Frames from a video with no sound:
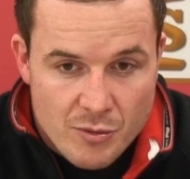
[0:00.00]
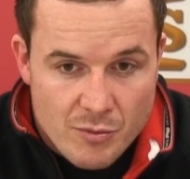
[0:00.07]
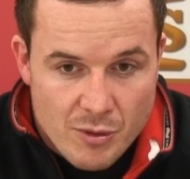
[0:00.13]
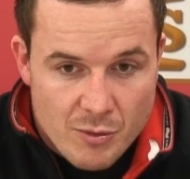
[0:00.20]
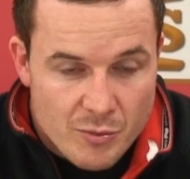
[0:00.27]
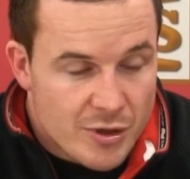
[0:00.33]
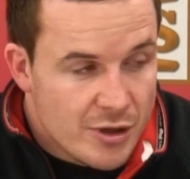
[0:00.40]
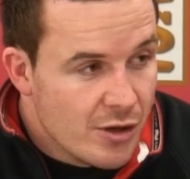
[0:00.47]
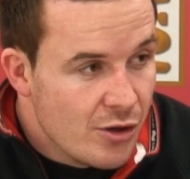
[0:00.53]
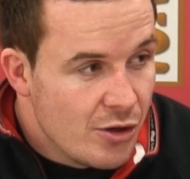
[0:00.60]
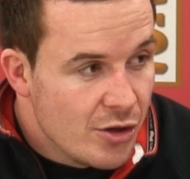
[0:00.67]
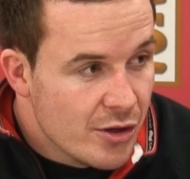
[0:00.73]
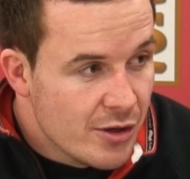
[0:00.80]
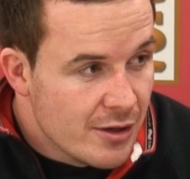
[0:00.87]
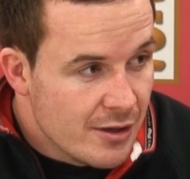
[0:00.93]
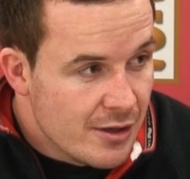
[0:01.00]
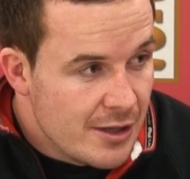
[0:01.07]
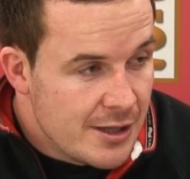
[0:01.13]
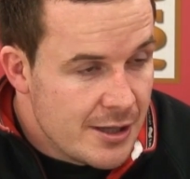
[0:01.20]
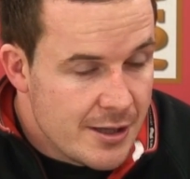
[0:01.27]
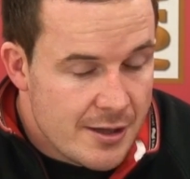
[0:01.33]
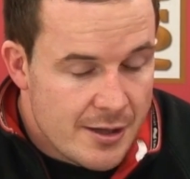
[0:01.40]
What we got to look,
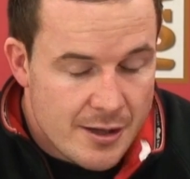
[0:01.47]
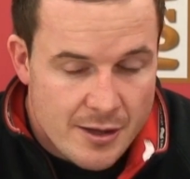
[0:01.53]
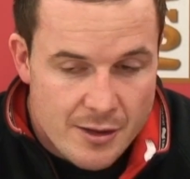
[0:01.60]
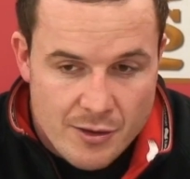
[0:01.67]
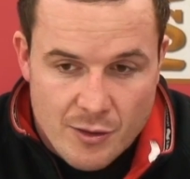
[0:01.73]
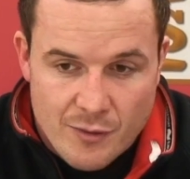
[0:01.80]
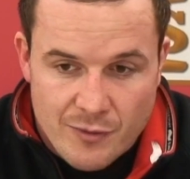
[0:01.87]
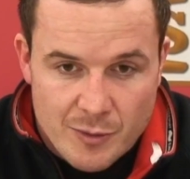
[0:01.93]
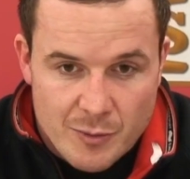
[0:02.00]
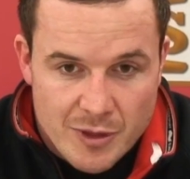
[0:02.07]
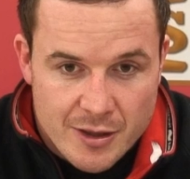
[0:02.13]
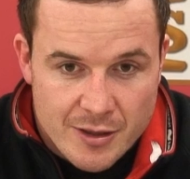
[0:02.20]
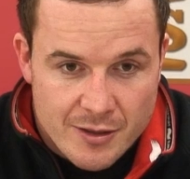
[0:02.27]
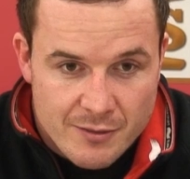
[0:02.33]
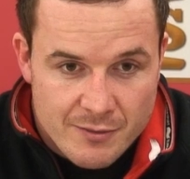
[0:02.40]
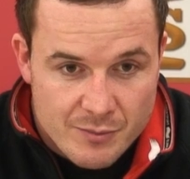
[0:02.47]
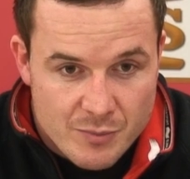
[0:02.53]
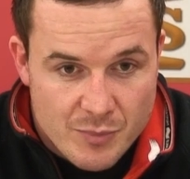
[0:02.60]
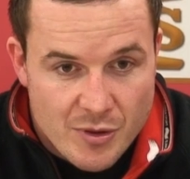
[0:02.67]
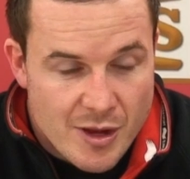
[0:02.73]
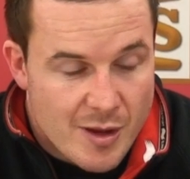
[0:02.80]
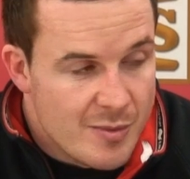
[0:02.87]
and hopefully we can
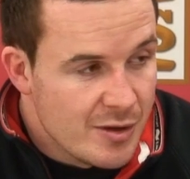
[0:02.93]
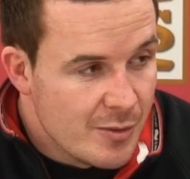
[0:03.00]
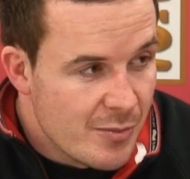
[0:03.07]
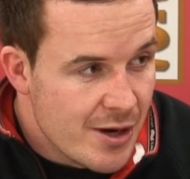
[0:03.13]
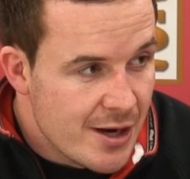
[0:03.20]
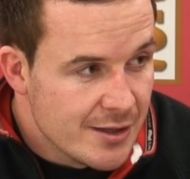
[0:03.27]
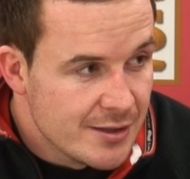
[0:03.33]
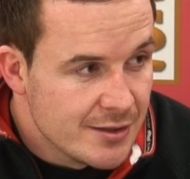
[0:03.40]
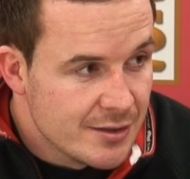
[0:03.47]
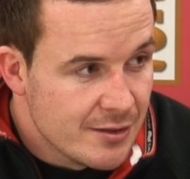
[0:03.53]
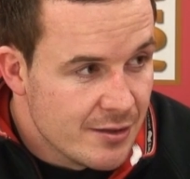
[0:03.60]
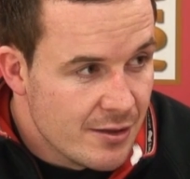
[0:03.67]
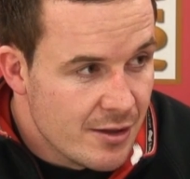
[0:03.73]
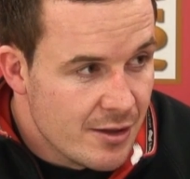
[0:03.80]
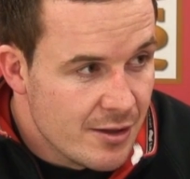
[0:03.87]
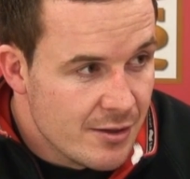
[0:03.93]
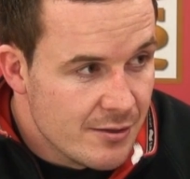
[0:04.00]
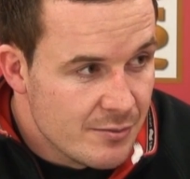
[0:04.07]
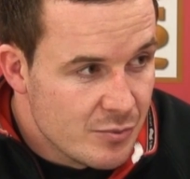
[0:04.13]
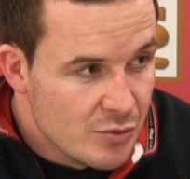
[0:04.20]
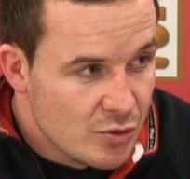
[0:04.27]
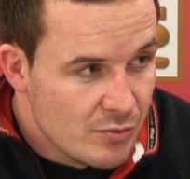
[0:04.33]
put them into practice and
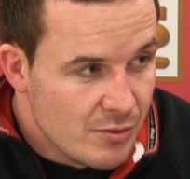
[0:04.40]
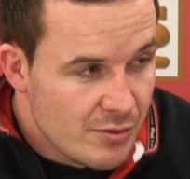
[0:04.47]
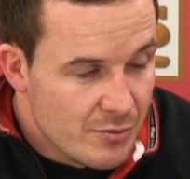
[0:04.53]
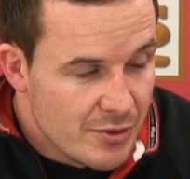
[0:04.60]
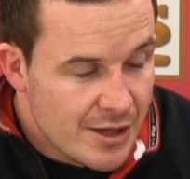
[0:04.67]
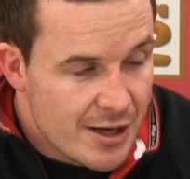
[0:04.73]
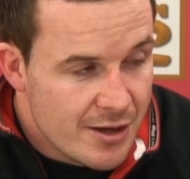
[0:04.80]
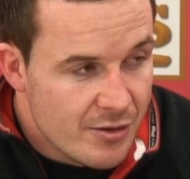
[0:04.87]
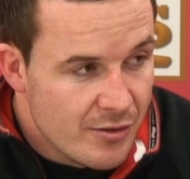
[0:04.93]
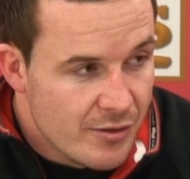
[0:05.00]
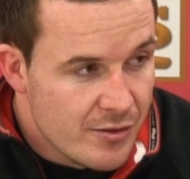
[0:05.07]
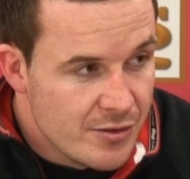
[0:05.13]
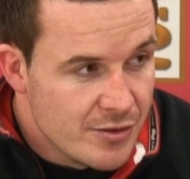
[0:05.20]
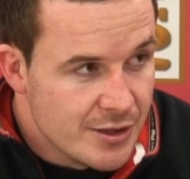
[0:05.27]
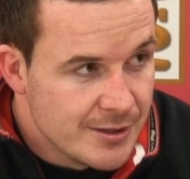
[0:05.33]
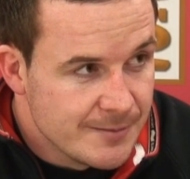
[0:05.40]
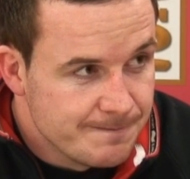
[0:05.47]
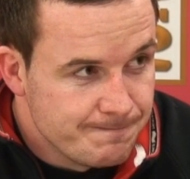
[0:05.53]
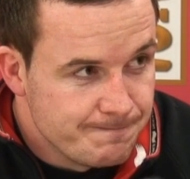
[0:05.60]
do what we can on Thursday.